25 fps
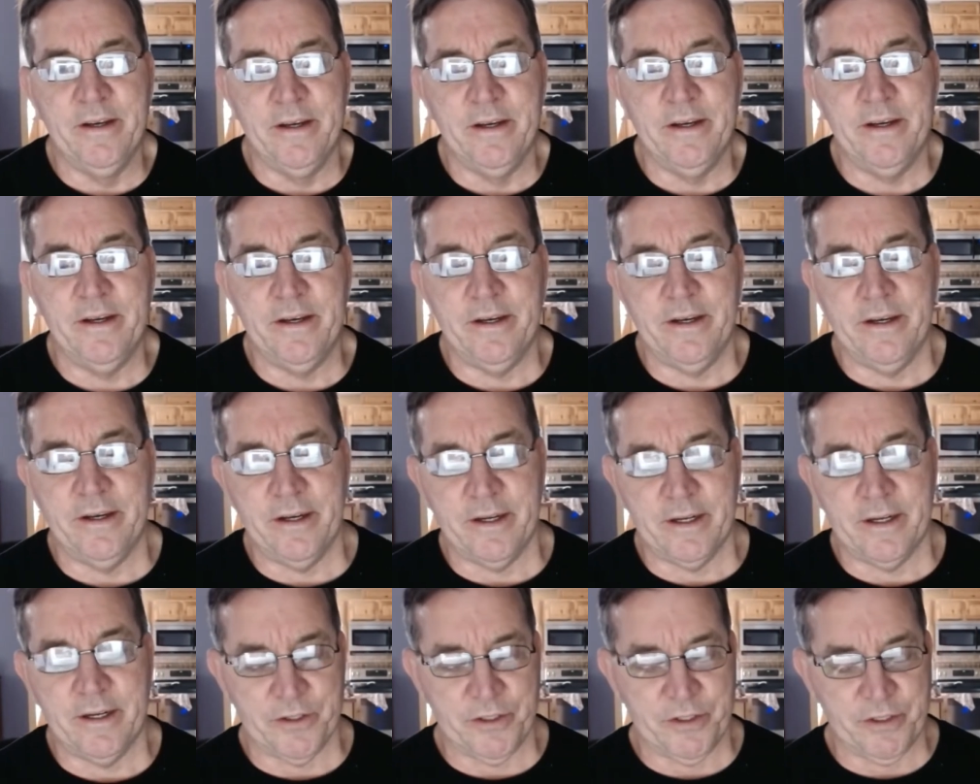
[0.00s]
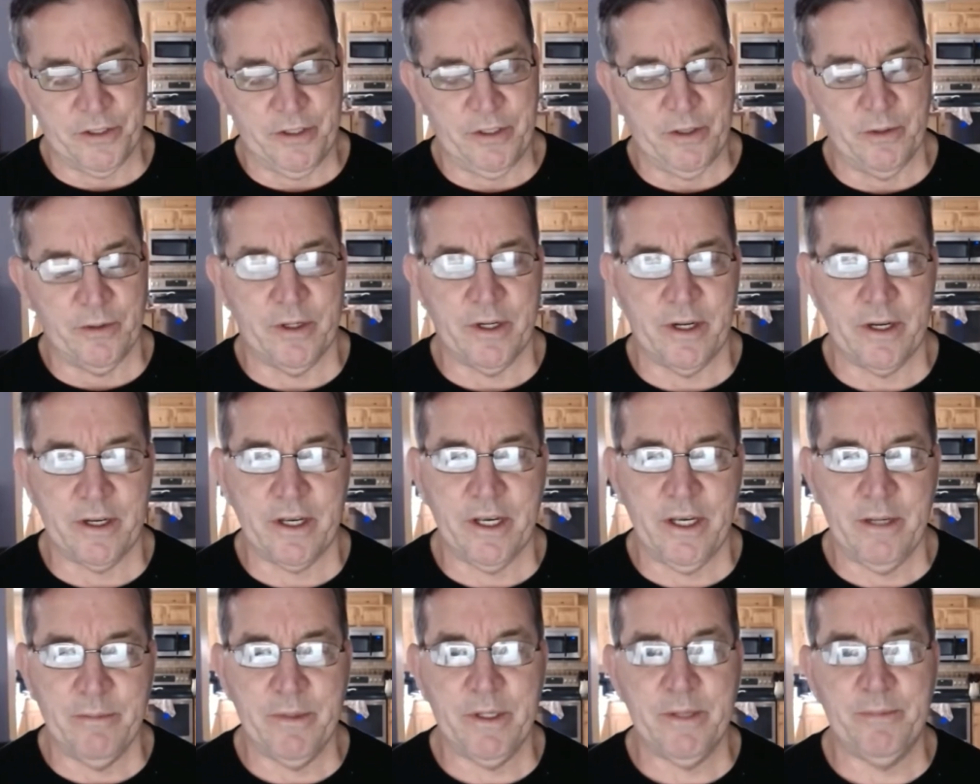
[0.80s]
And I'll show you what I
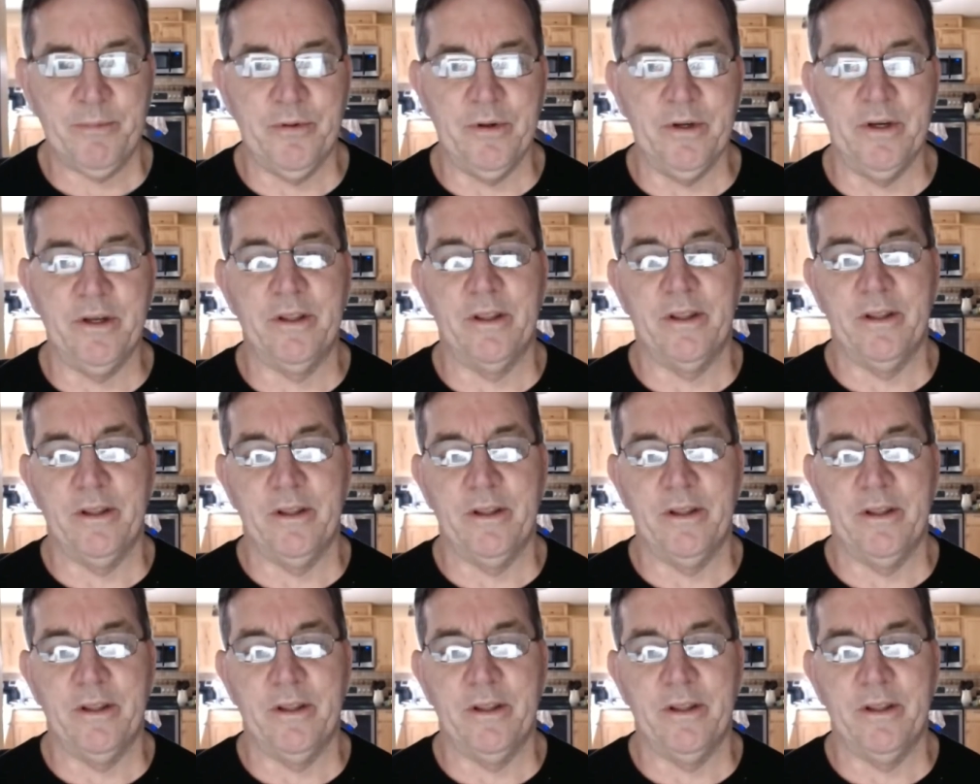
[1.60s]
came up with.